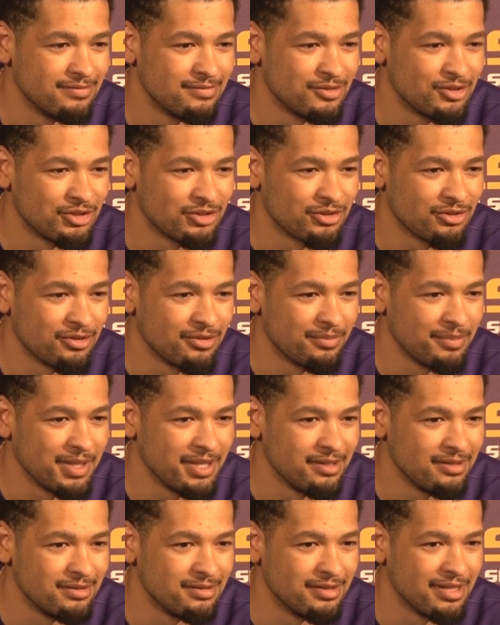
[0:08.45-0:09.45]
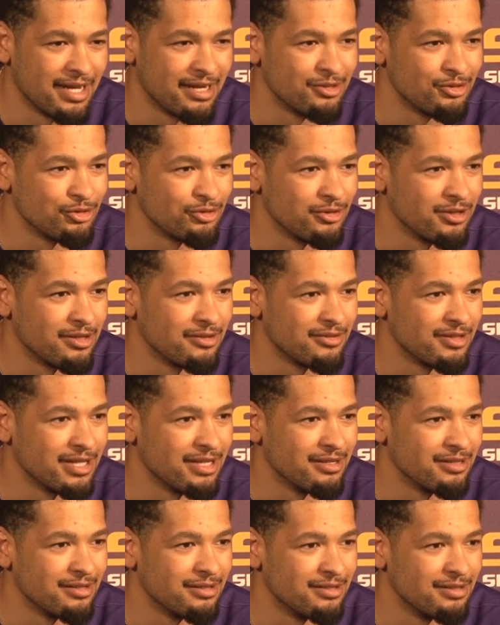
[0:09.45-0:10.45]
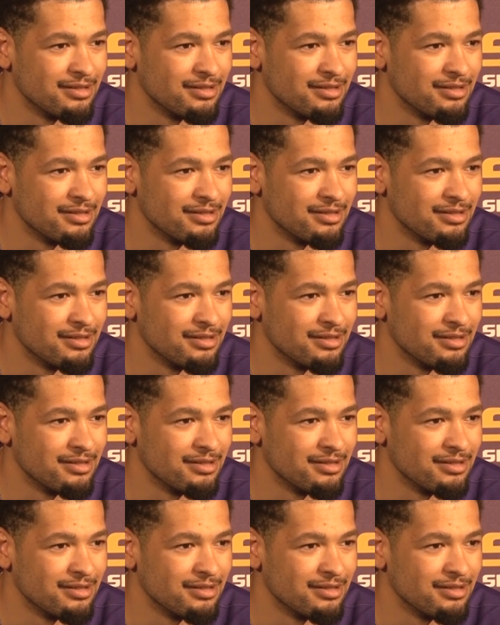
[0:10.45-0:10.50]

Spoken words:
Just going to be natural out there.